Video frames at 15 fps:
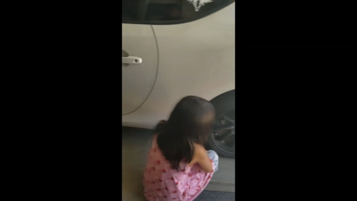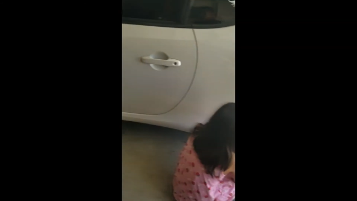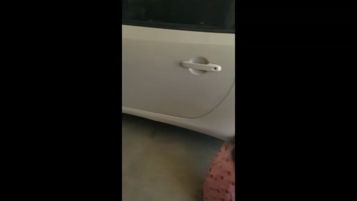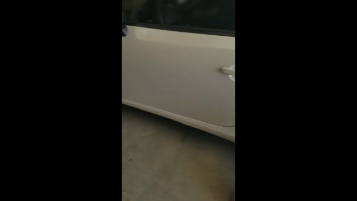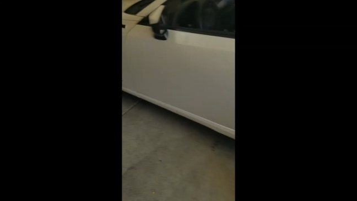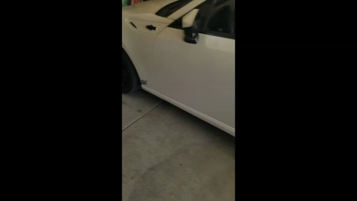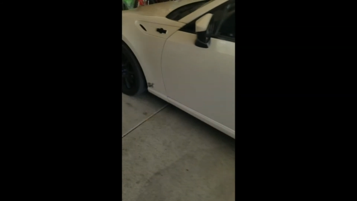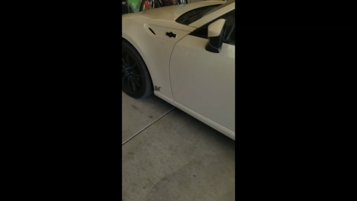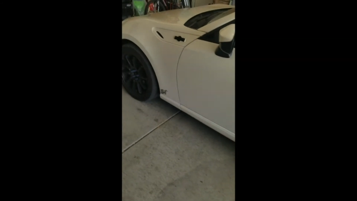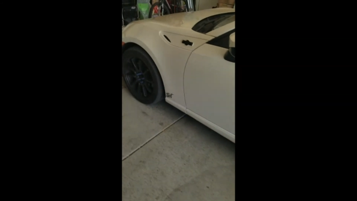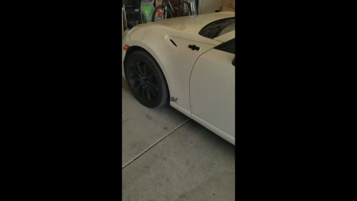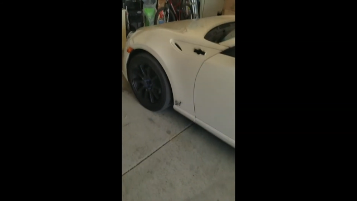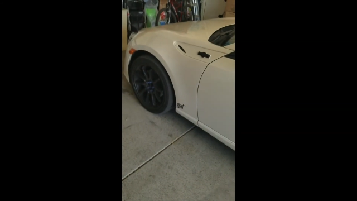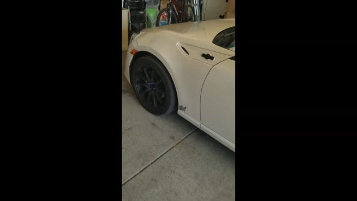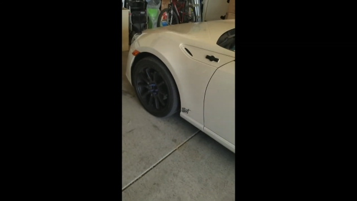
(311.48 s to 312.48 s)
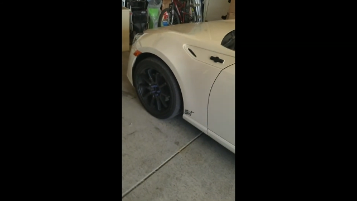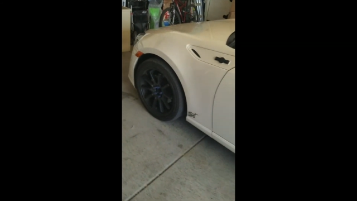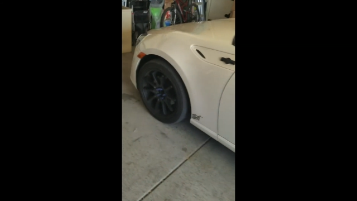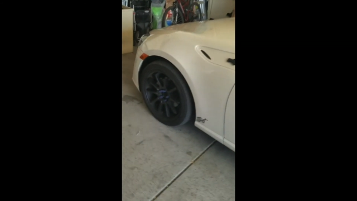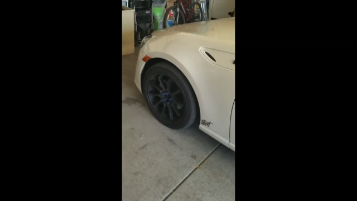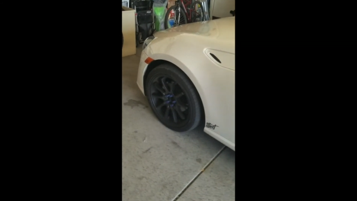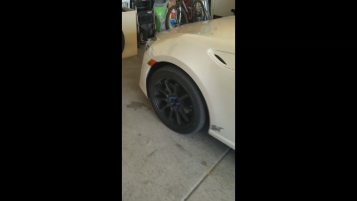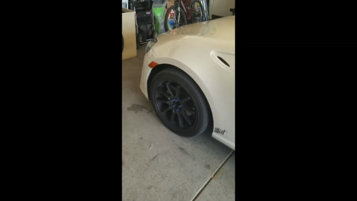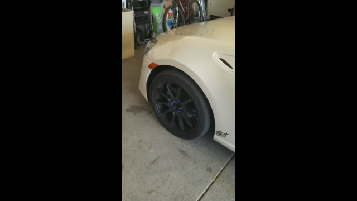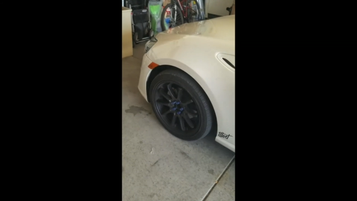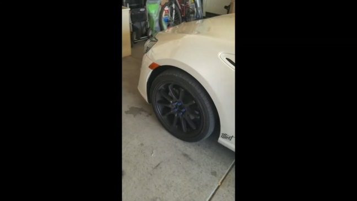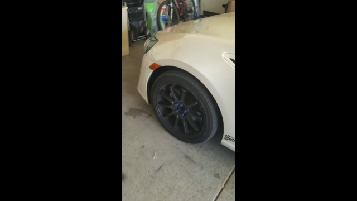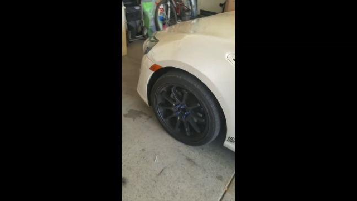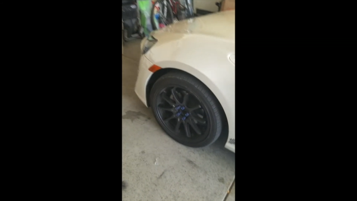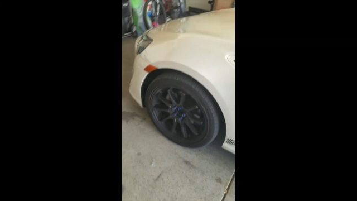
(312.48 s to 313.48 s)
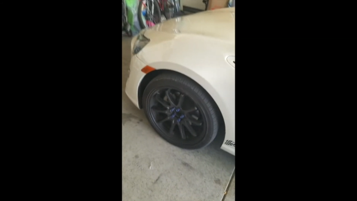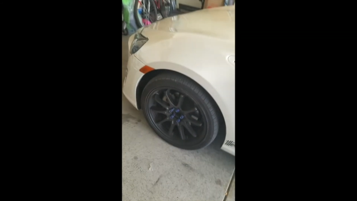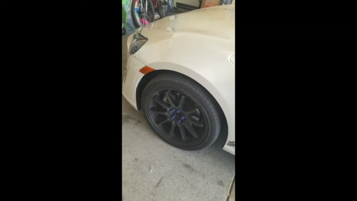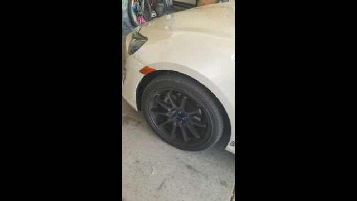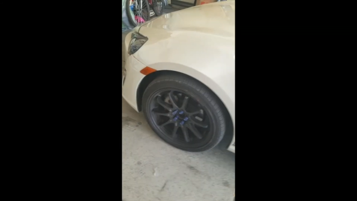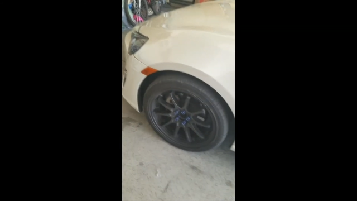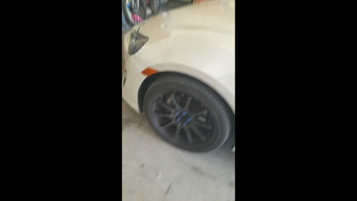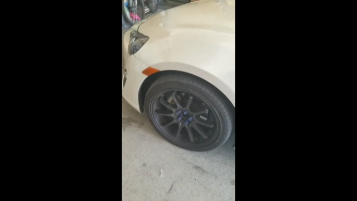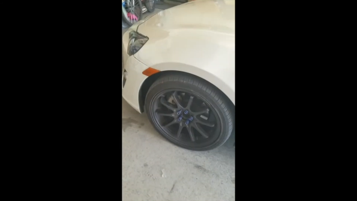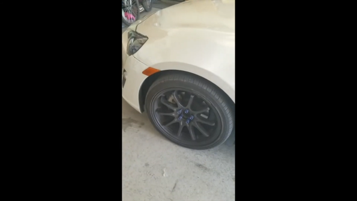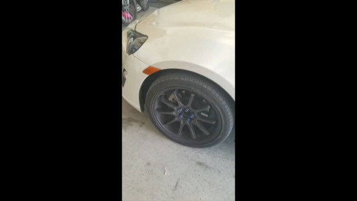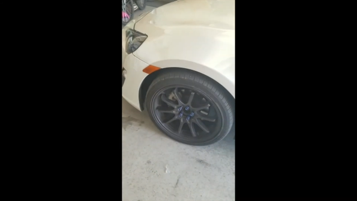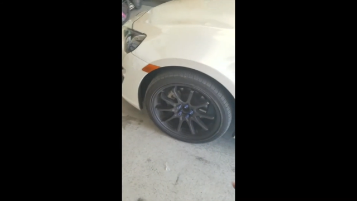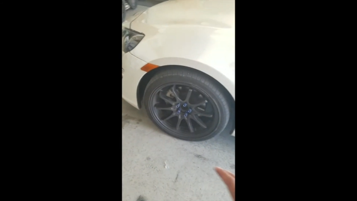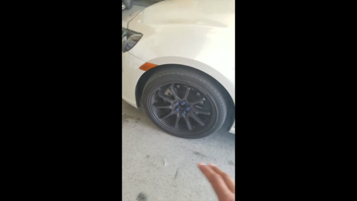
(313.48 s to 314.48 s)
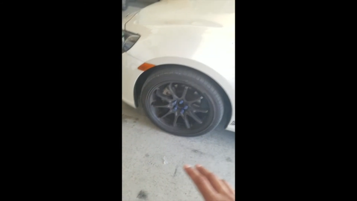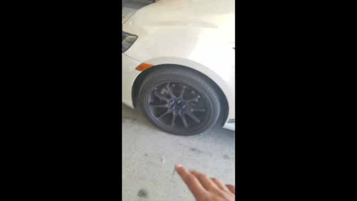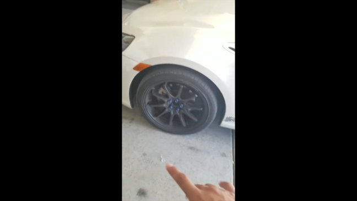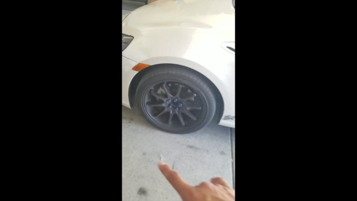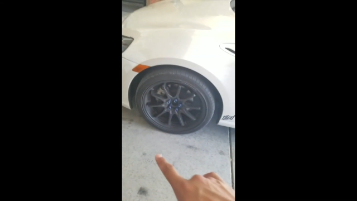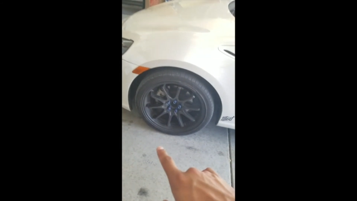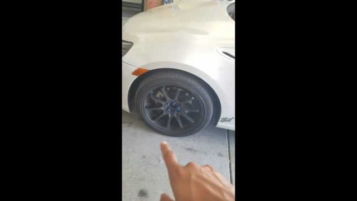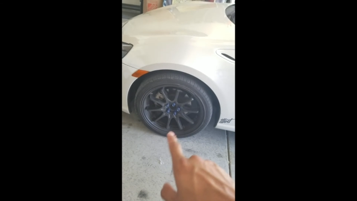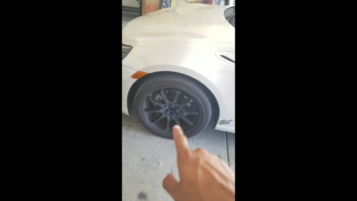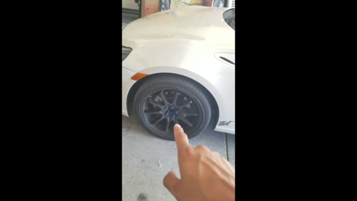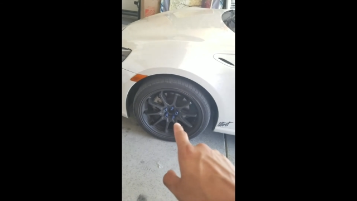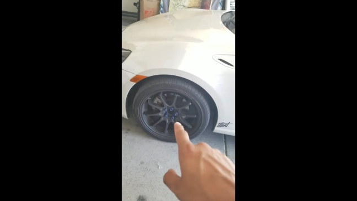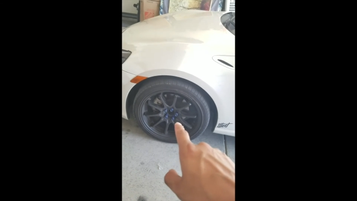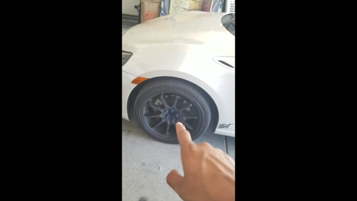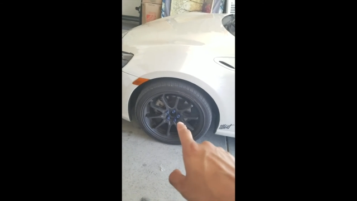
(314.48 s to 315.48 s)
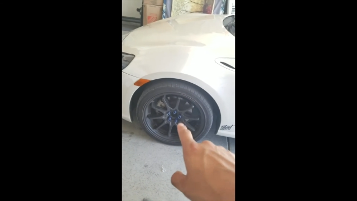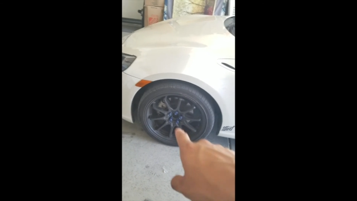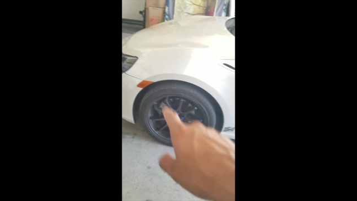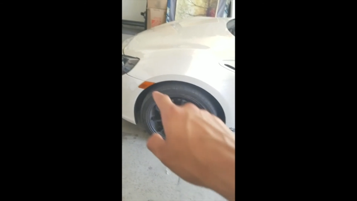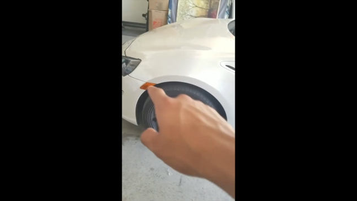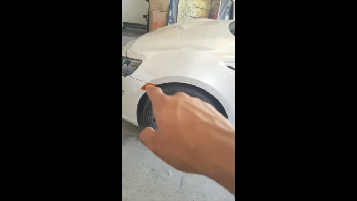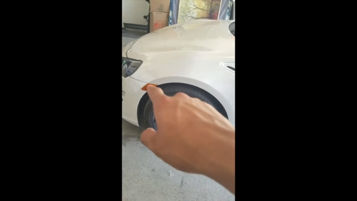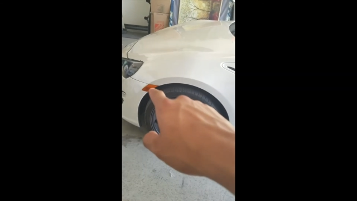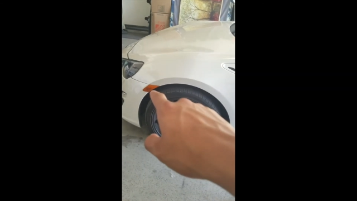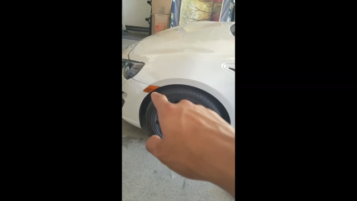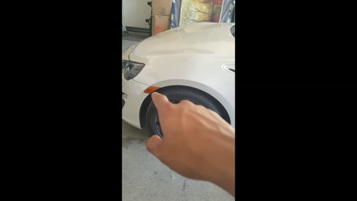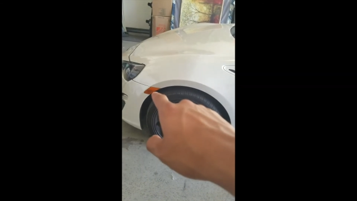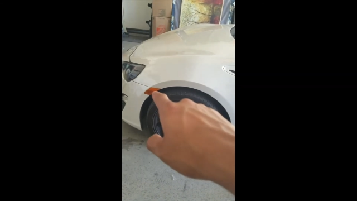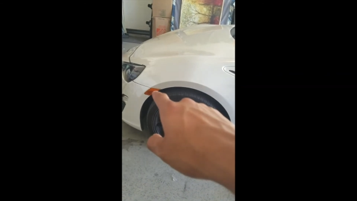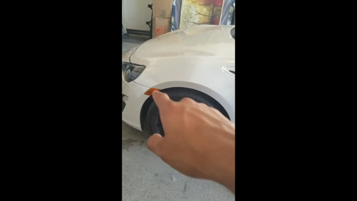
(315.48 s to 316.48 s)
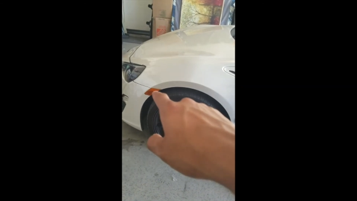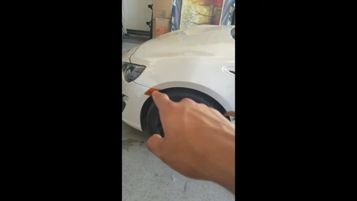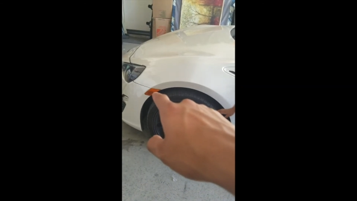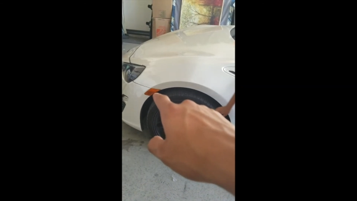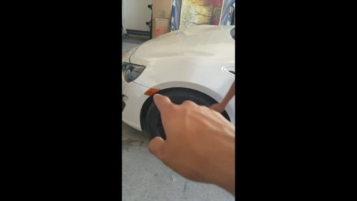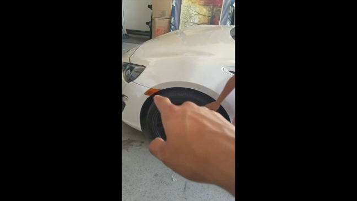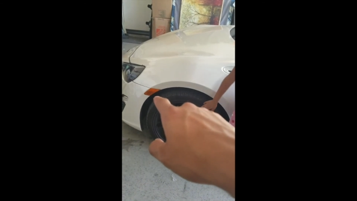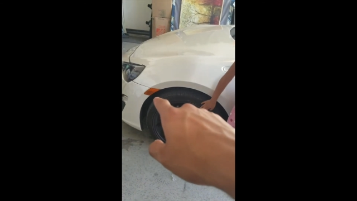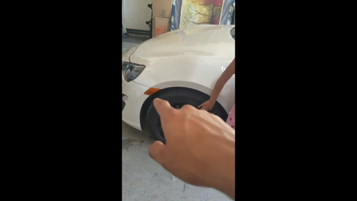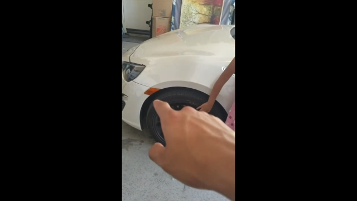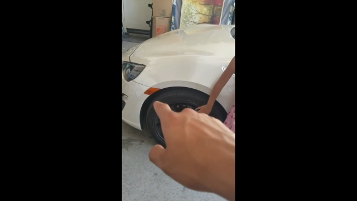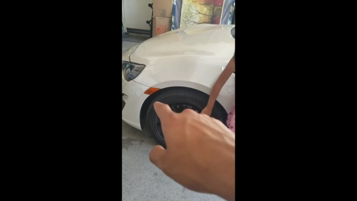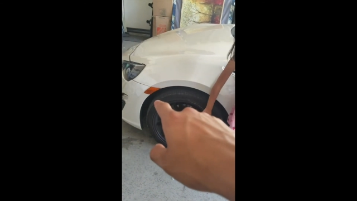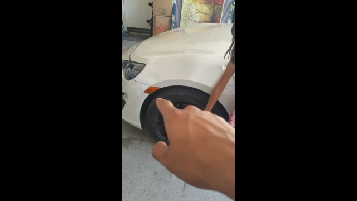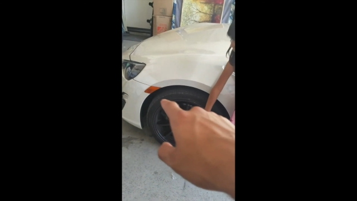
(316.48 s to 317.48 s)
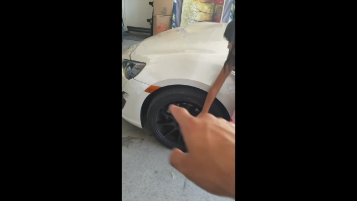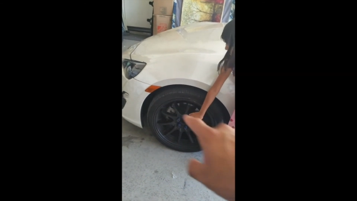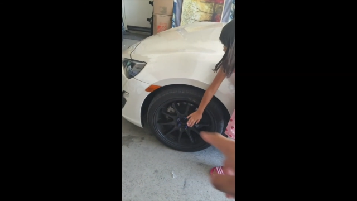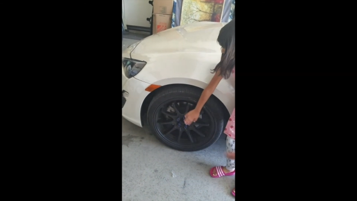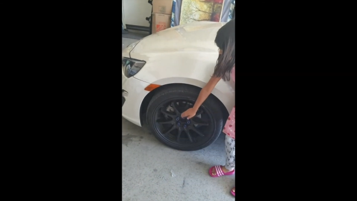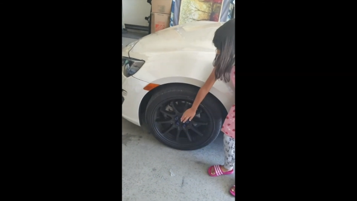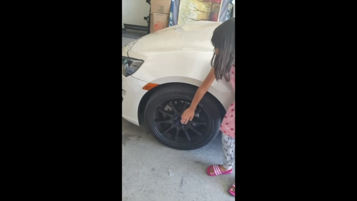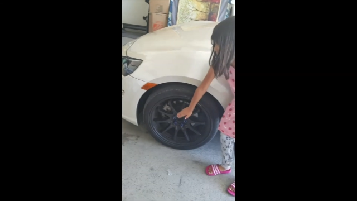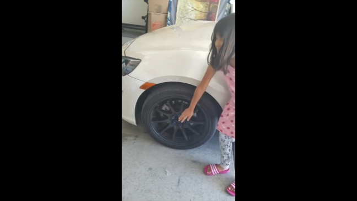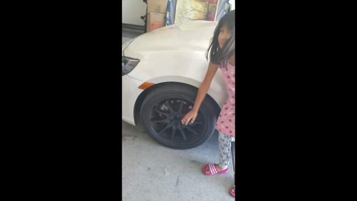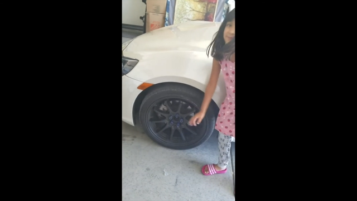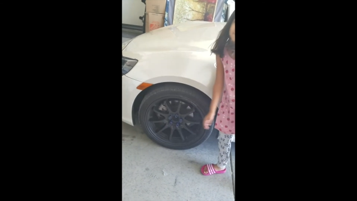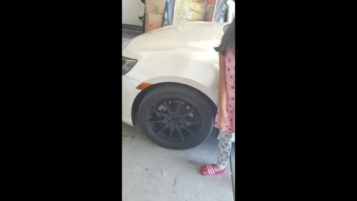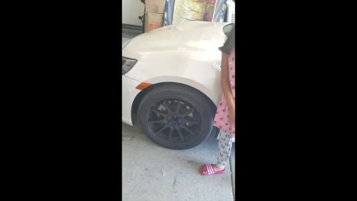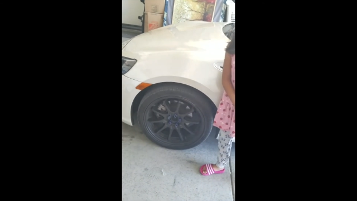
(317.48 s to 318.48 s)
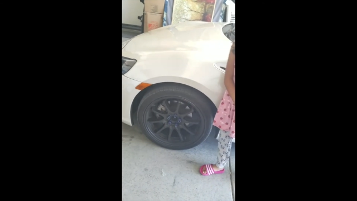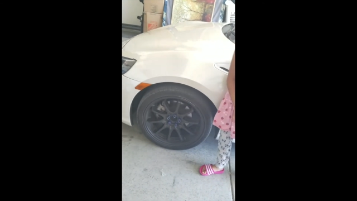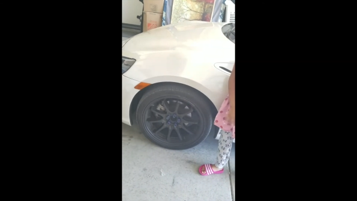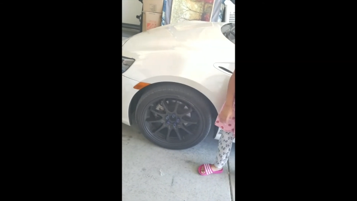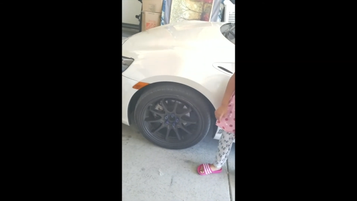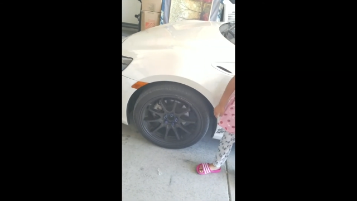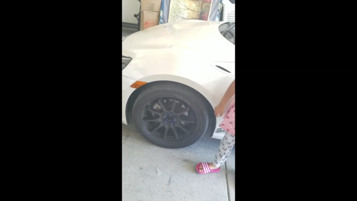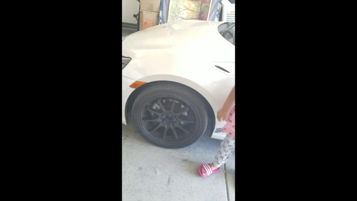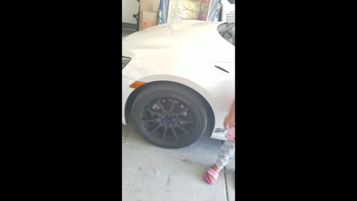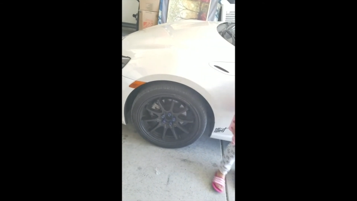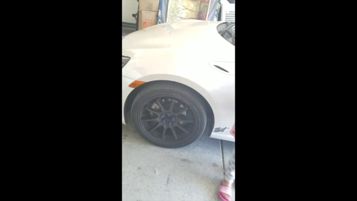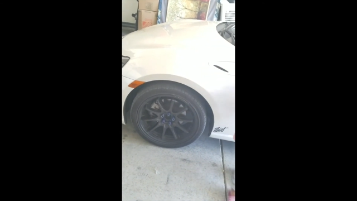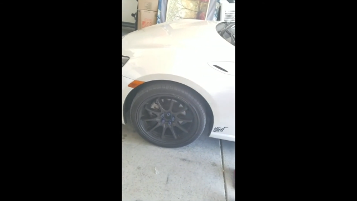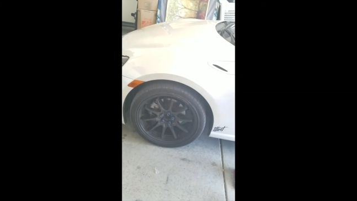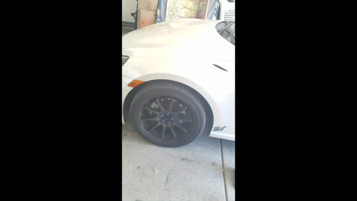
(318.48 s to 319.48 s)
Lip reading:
Nobody's mouth can be seen.